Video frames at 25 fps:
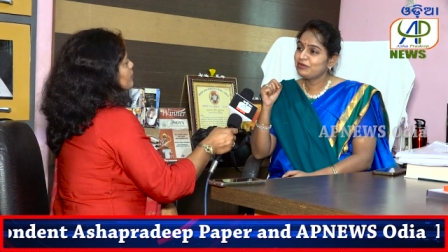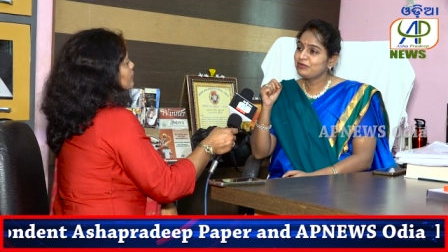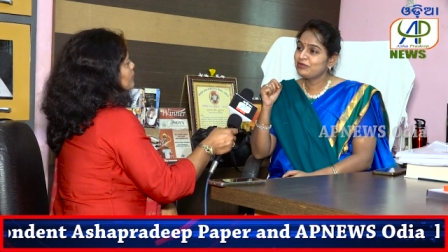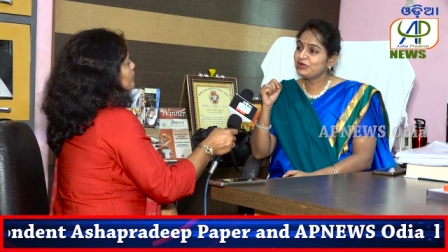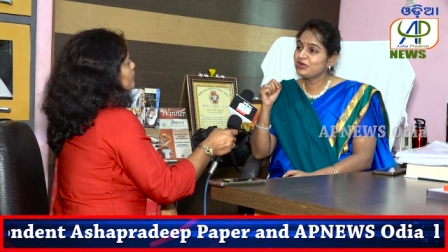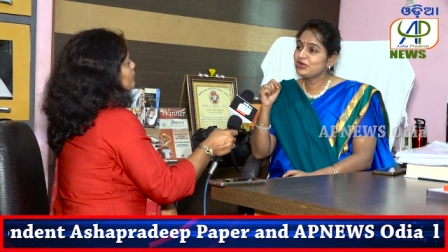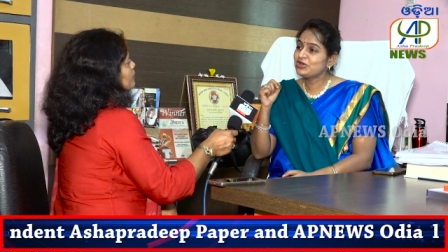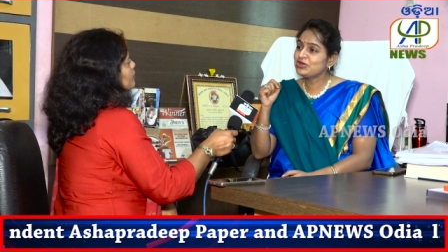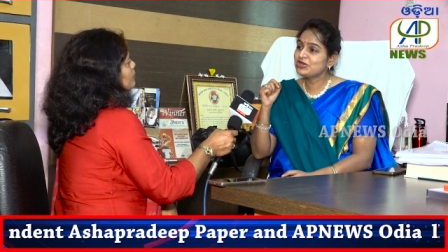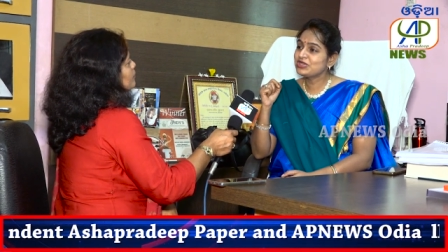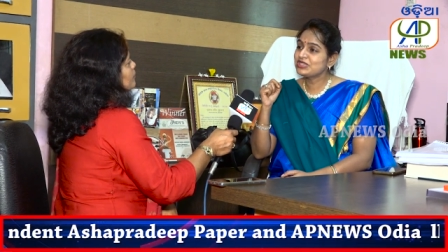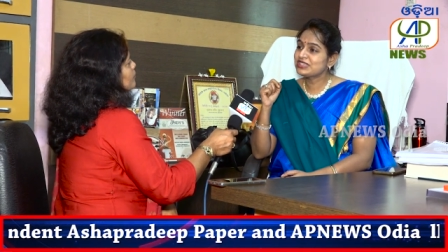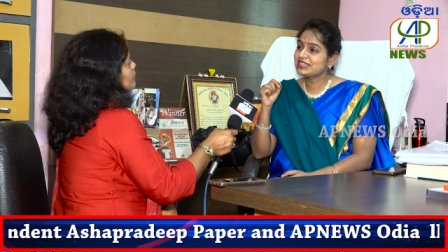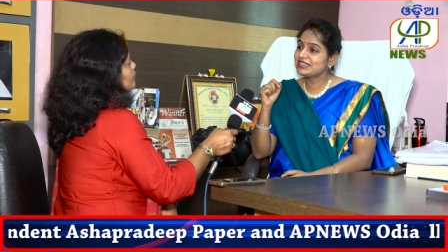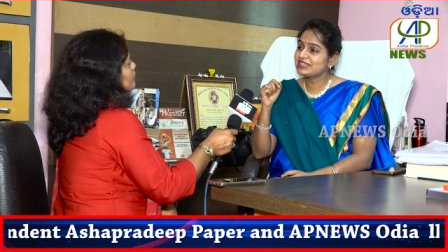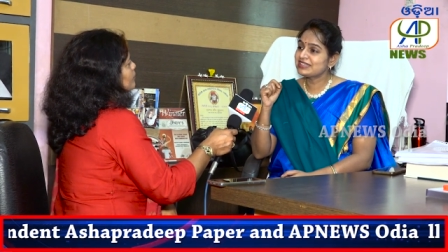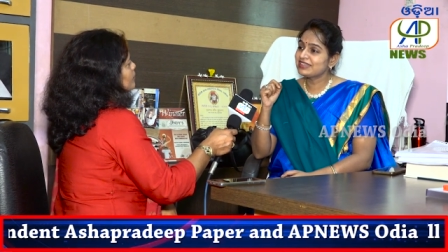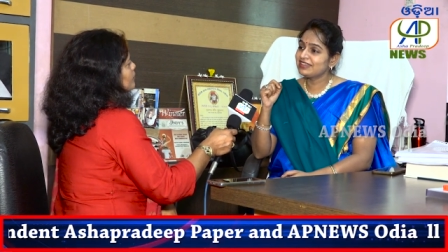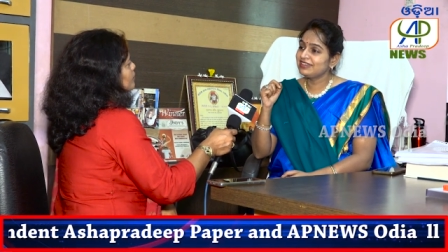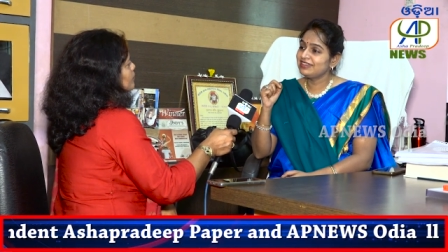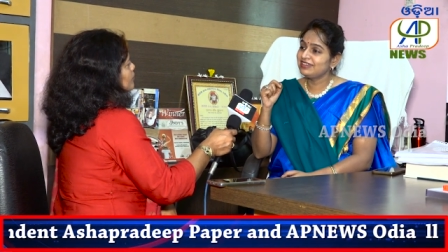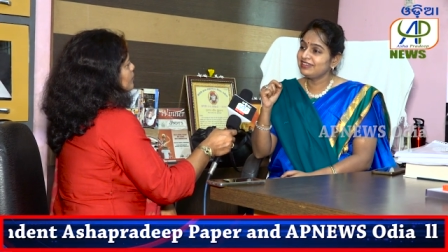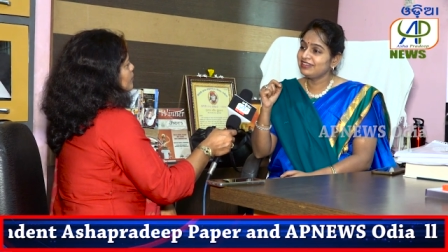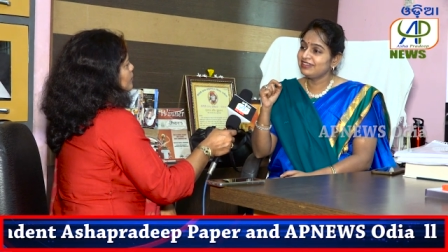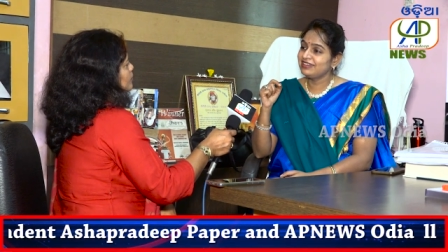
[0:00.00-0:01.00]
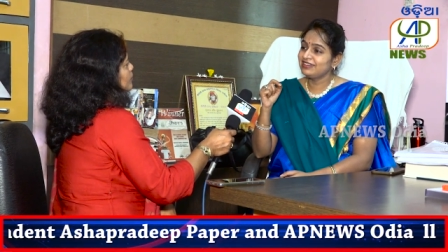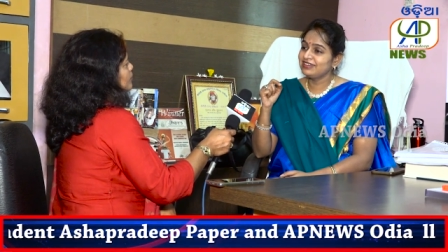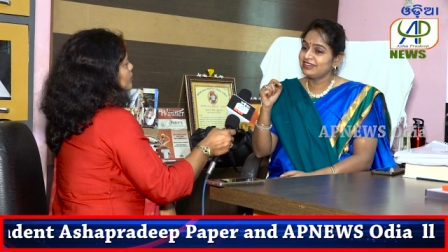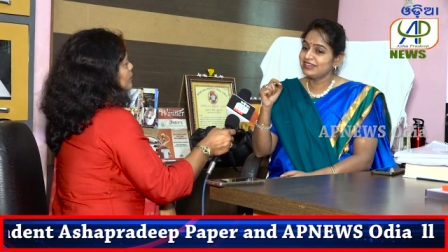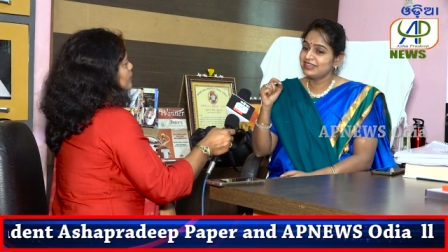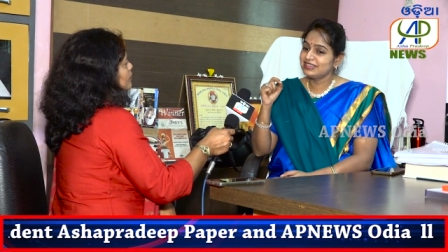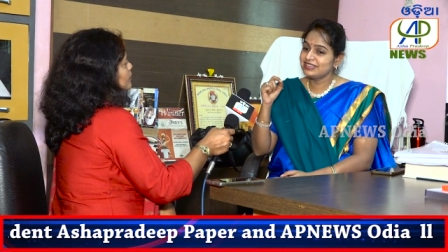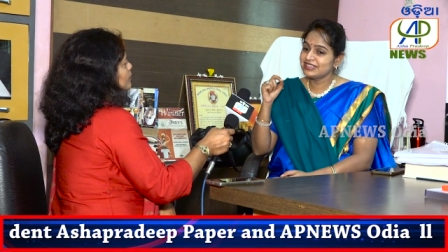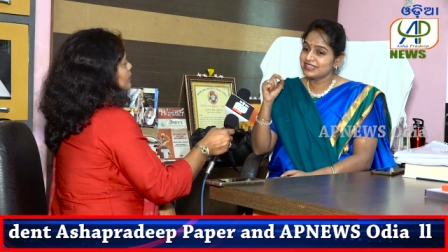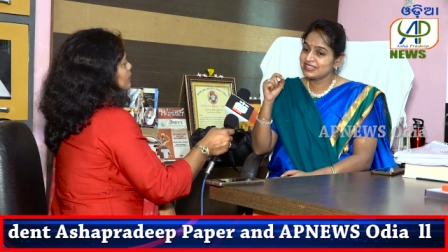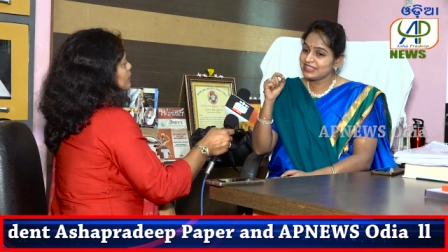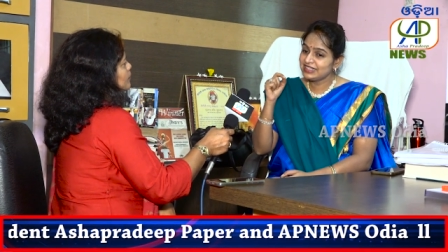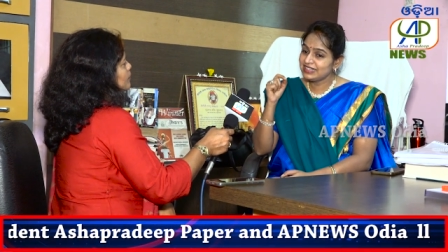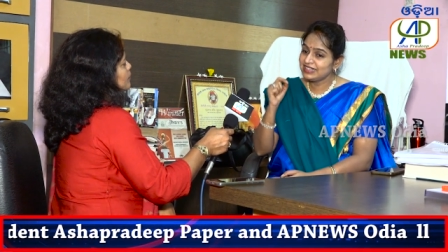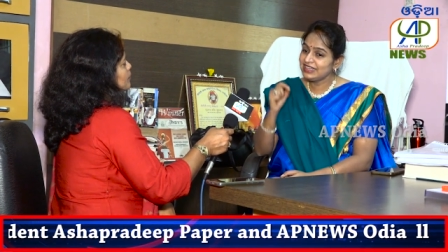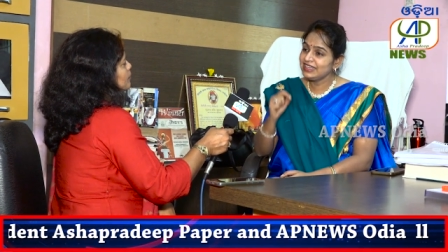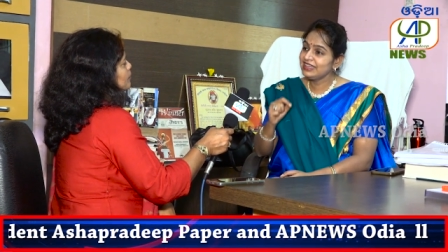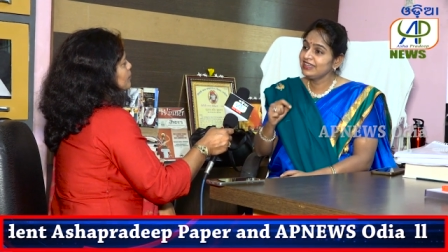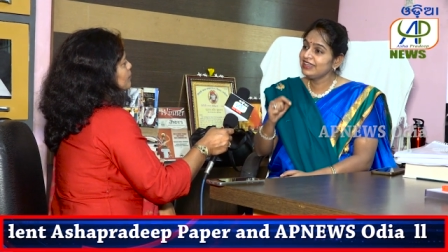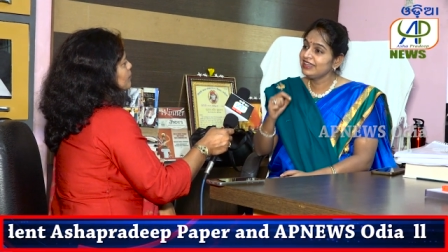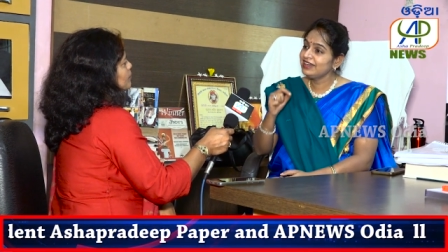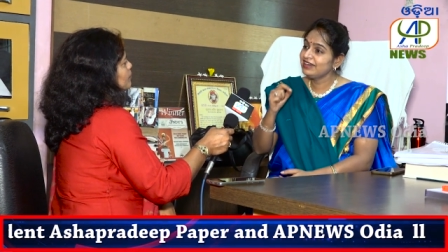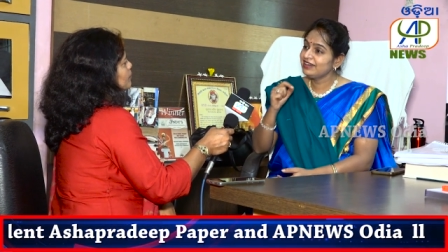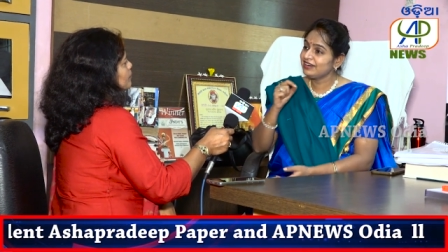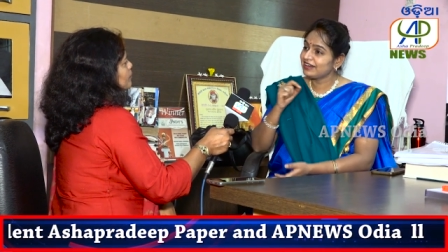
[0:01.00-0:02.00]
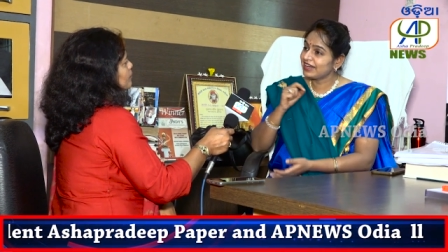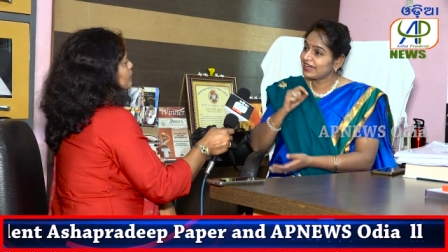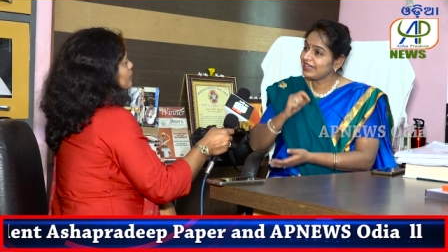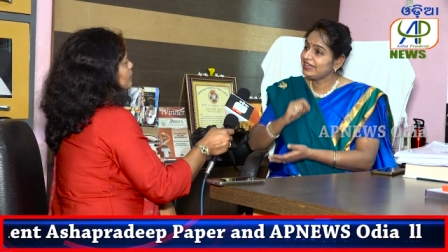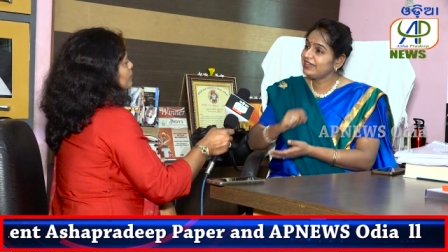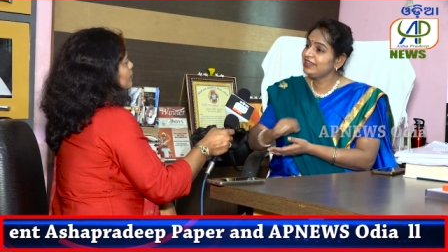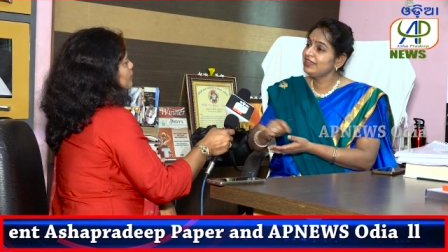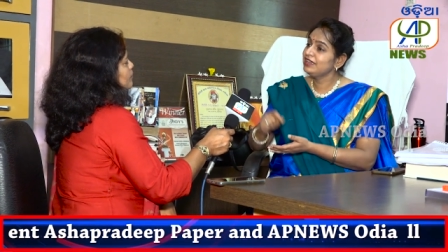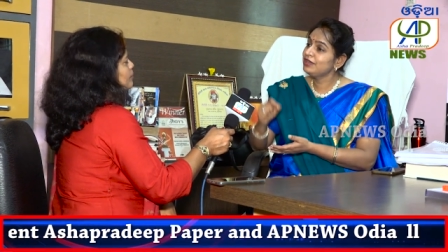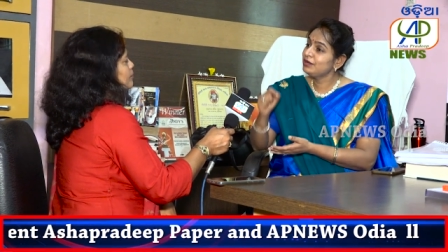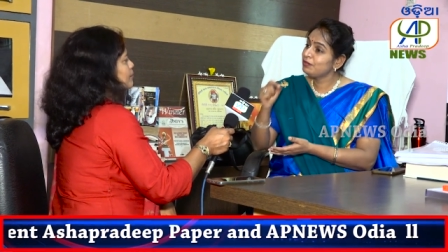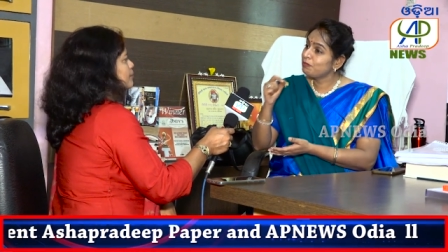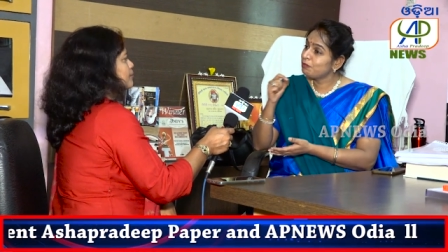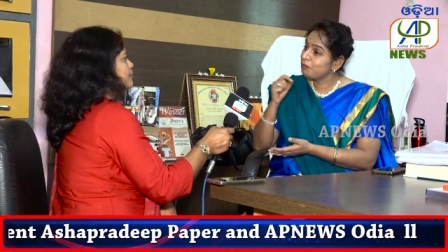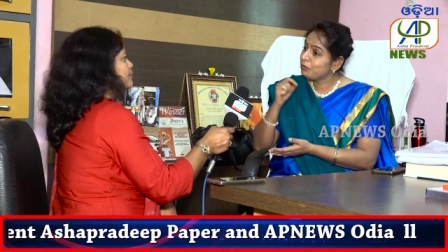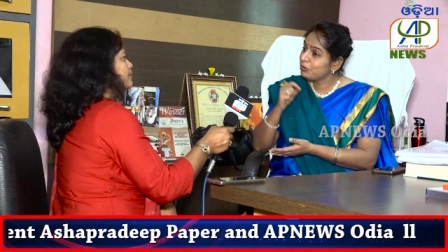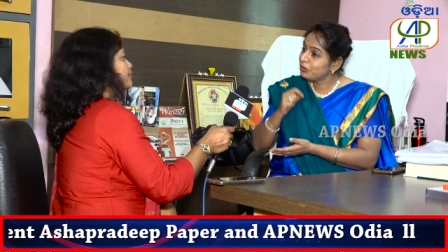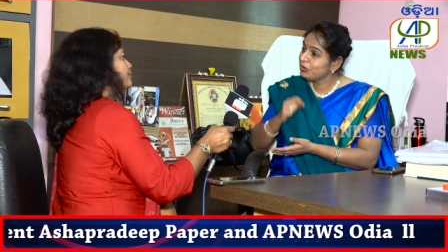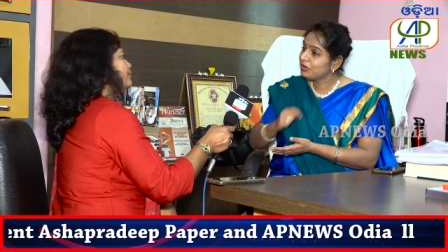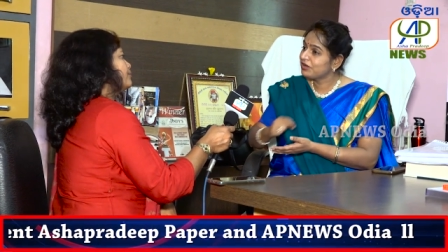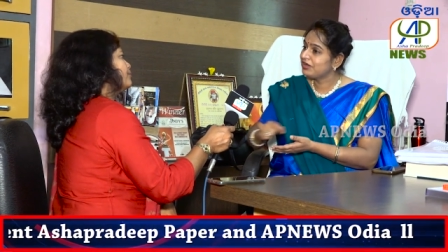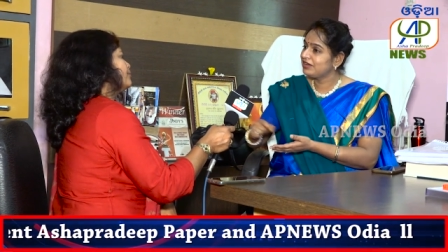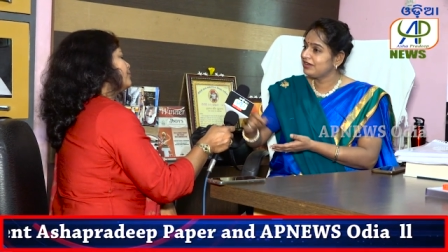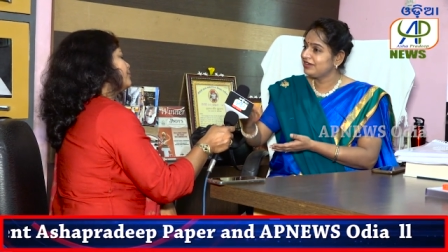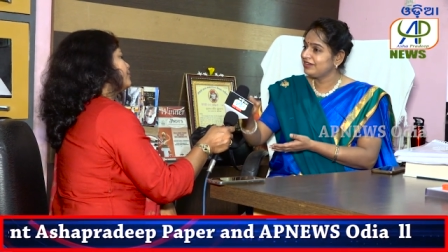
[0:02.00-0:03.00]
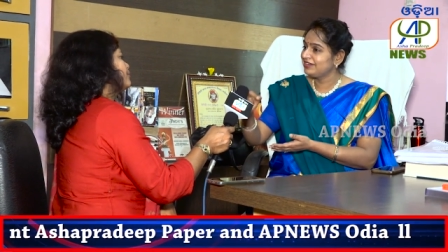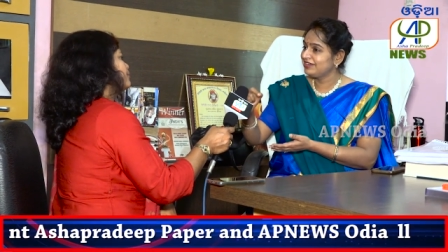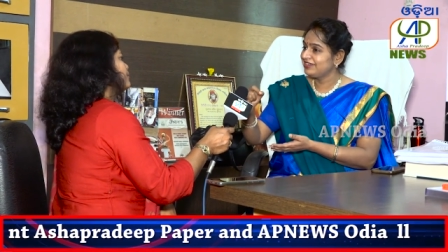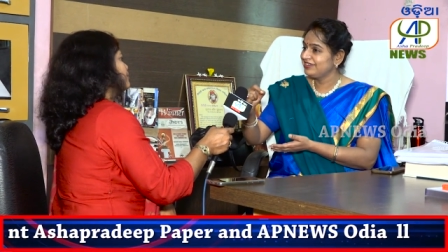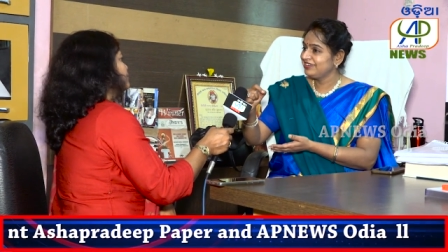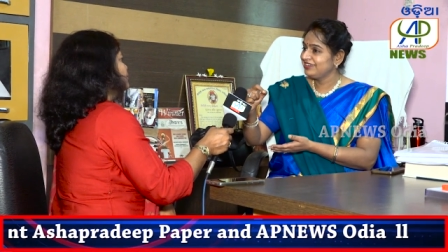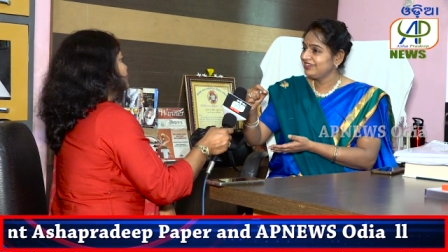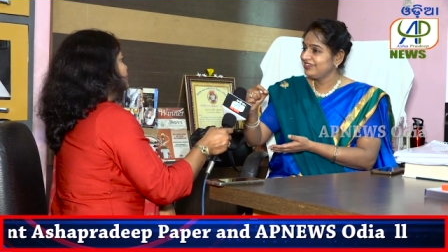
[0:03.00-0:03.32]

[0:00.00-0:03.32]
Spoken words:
Because sitting and writing a book